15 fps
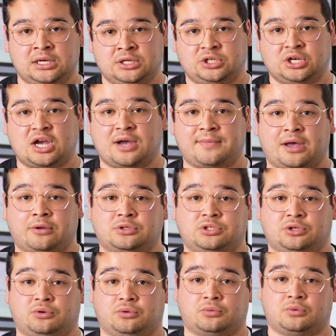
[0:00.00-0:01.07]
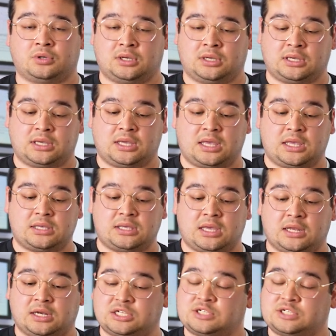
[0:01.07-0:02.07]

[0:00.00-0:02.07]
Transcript: to come out to an